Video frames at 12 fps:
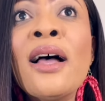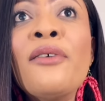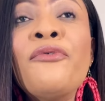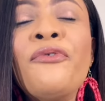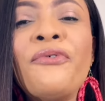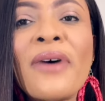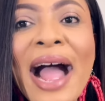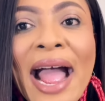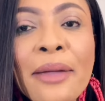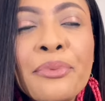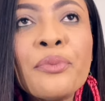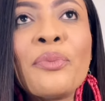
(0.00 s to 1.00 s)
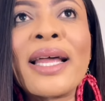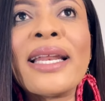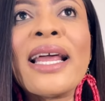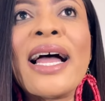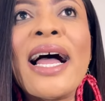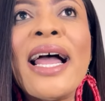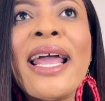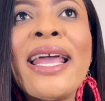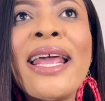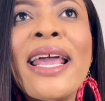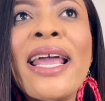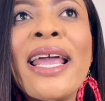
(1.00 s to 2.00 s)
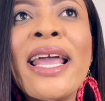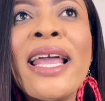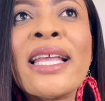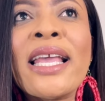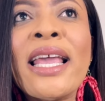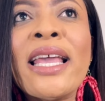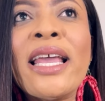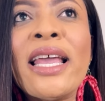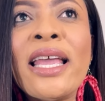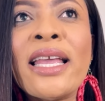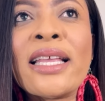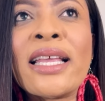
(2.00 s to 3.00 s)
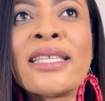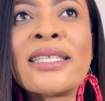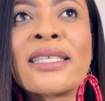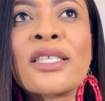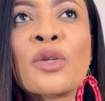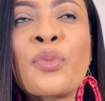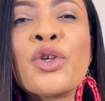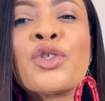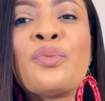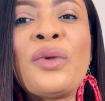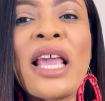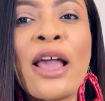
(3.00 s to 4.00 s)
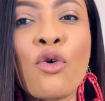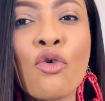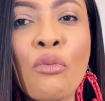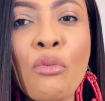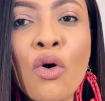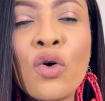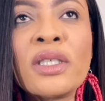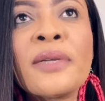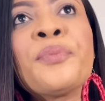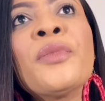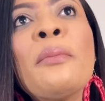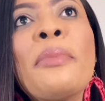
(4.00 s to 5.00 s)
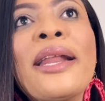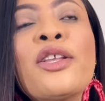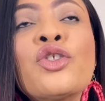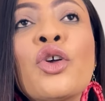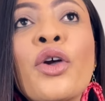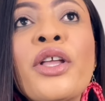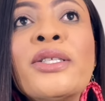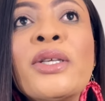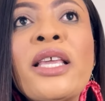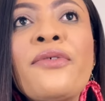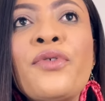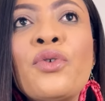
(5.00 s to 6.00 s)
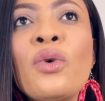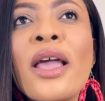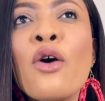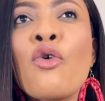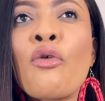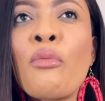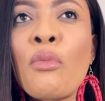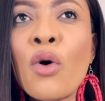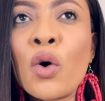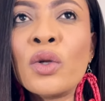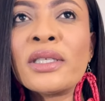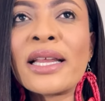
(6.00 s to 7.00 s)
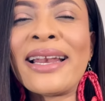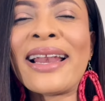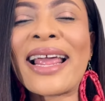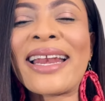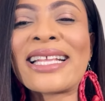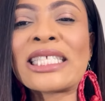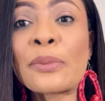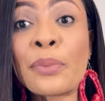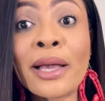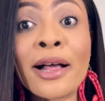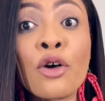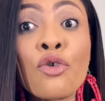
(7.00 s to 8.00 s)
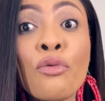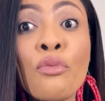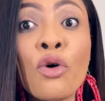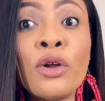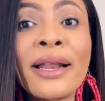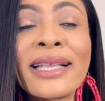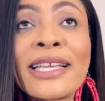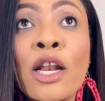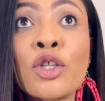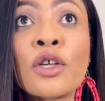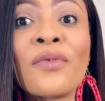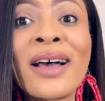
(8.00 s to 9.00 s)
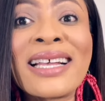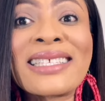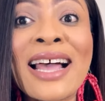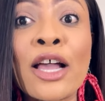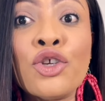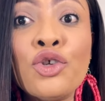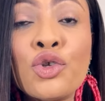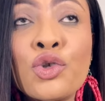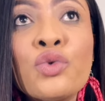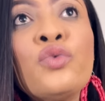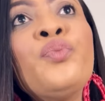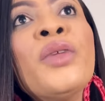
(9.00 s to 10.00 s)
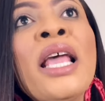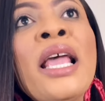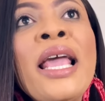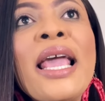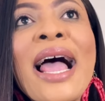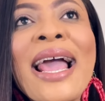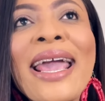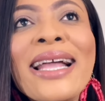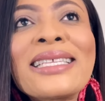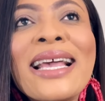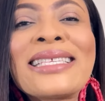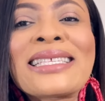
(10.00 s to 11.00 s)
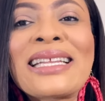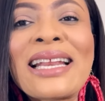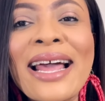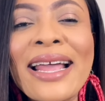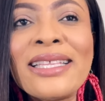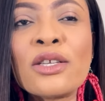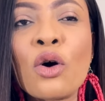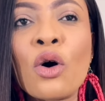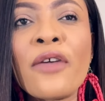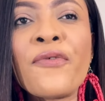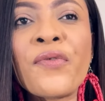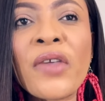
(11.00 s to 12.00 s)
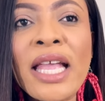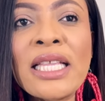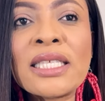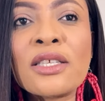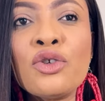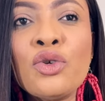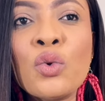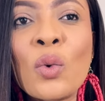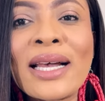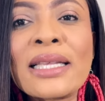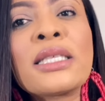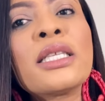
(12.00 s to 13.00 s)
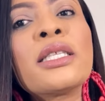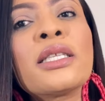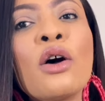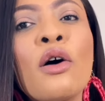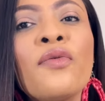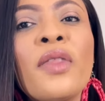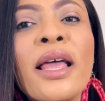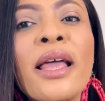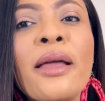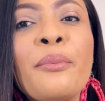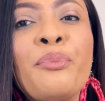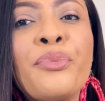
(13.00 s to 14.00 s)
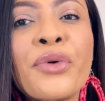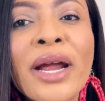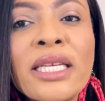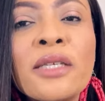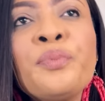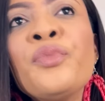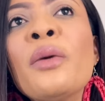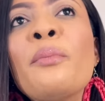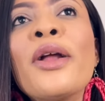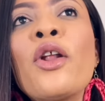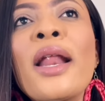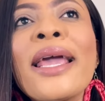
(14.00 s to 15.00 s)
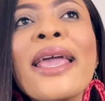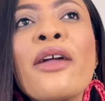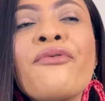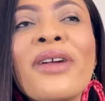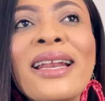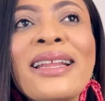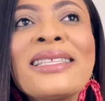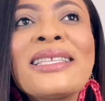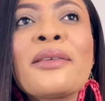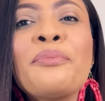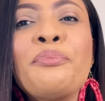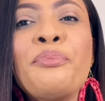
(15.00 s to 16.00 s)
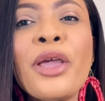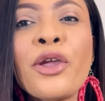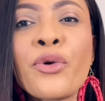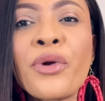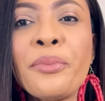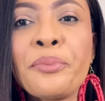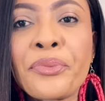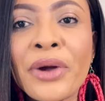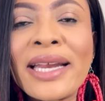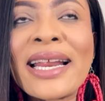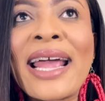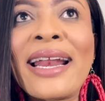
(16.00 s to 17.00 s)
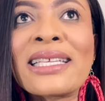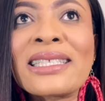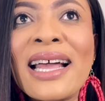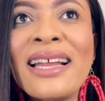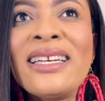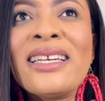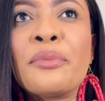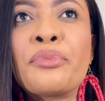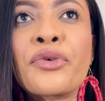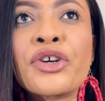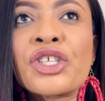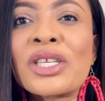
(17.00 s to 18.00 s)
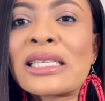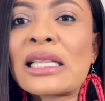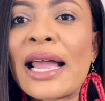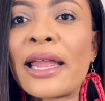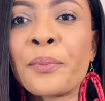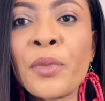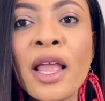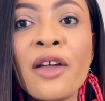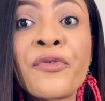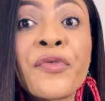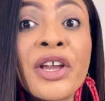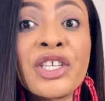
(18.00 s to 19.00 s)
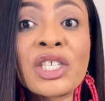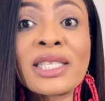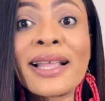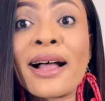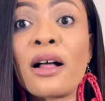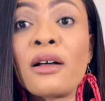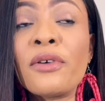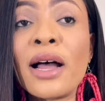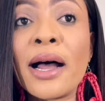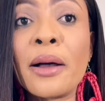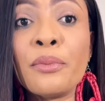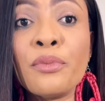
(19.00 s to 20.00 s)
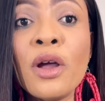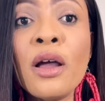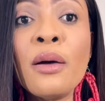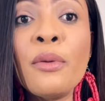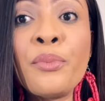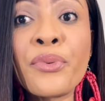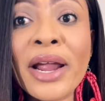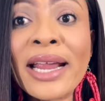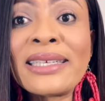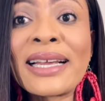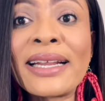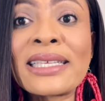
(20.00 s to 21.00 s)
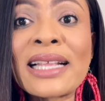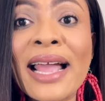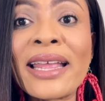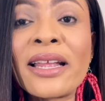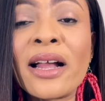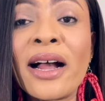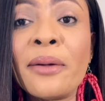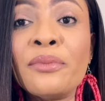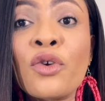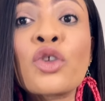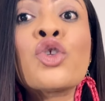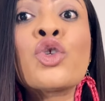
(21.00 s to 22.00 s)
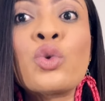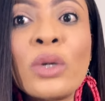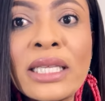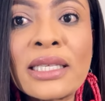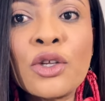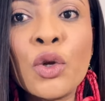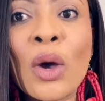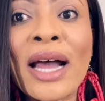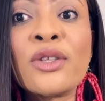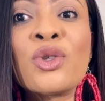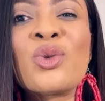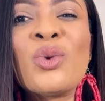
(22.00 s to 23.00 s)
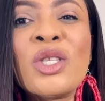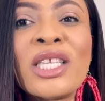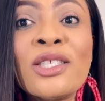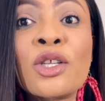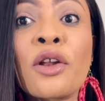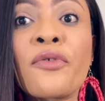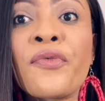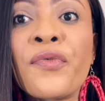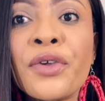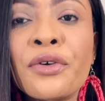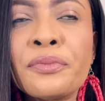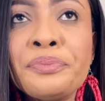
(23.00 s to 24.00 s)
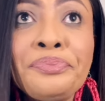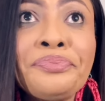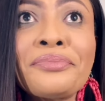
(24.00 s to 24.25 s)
vibe, but it's supposed to be a gourmand, but it's not going to give you a gourmand like the typical gourmand that a lot of us are used to. I guess a slight or a faint nuances of the bread, but not like a realistic bakery bread. I understand the brush is like a French style bread that is like not sweet, you know, and sweetened sort of feel.